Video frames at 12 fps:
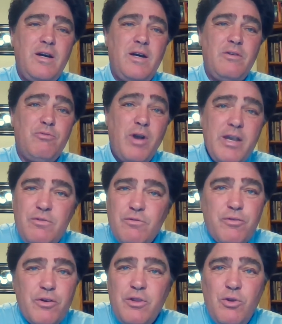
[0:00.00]
uh, right in
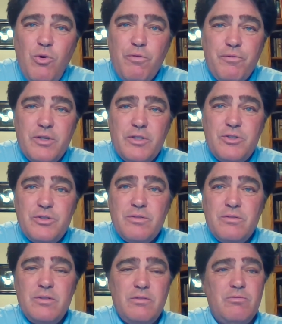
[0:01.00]
front of the orphanage.